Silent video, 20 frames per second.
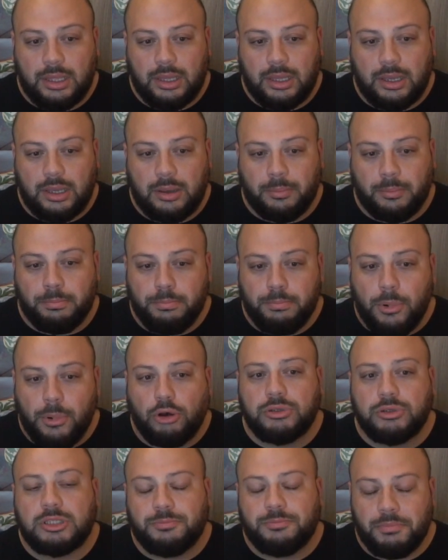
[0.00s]

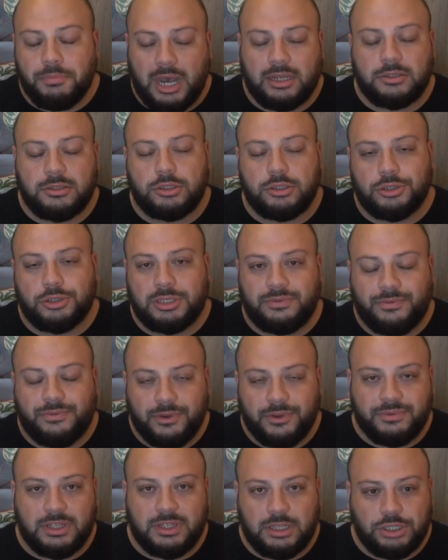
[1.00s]
Most monsters in
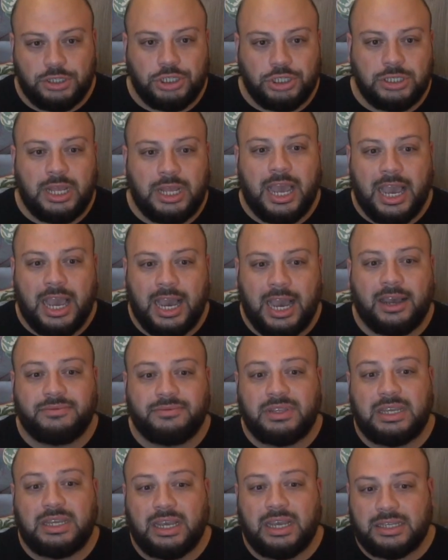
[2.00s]
5th edition have
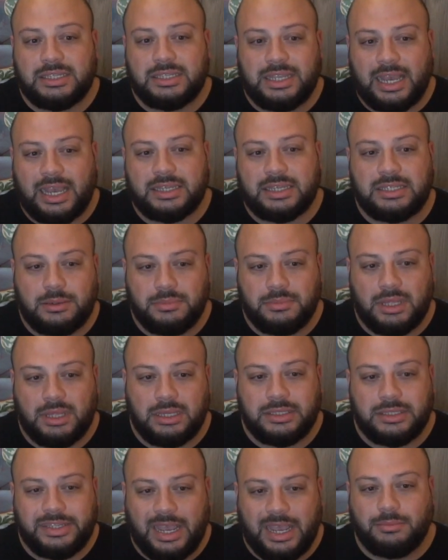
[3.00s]
the exact same
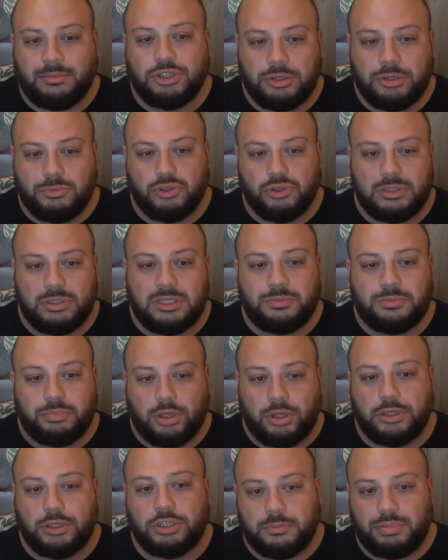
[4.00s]
thing: damage immunities,
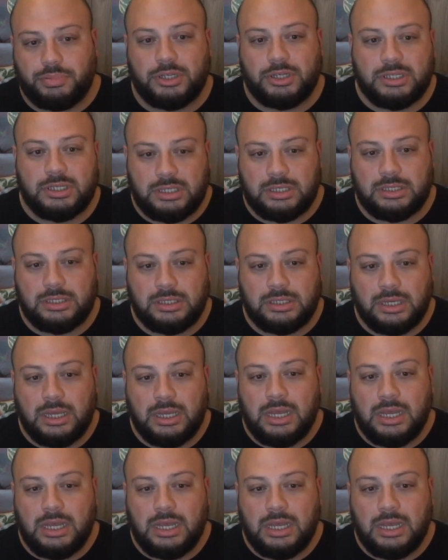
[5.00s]
bludgeon, piercing,